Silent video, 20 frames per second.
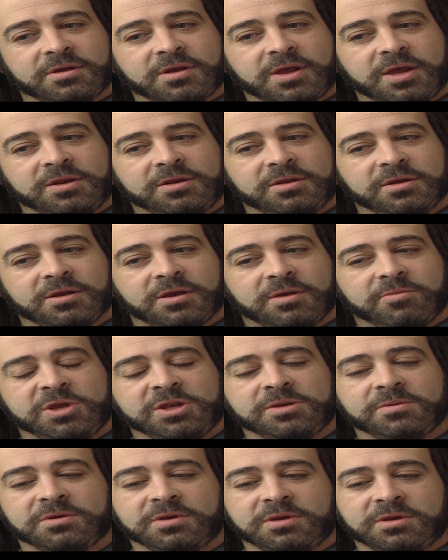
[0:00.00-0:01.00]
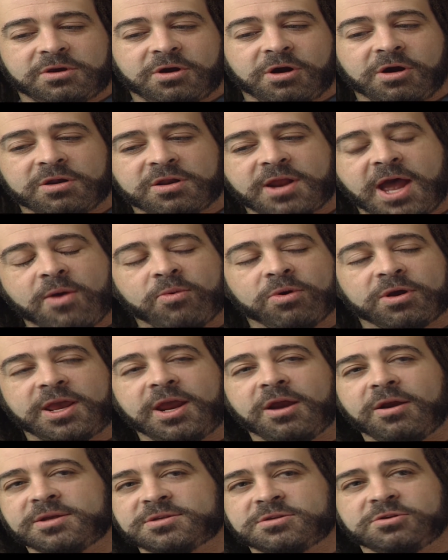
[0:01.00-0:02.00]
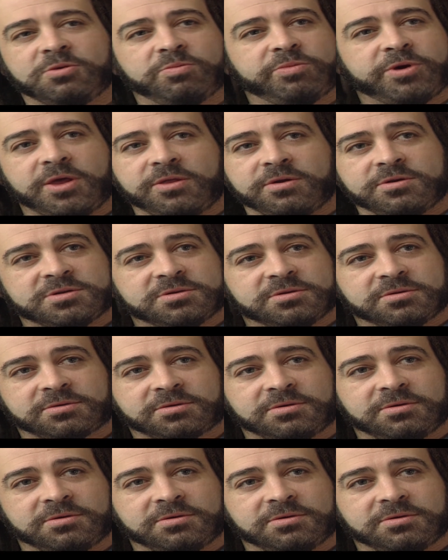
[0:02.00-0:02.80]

And I mean, Kurt and I were Gary's little brothers.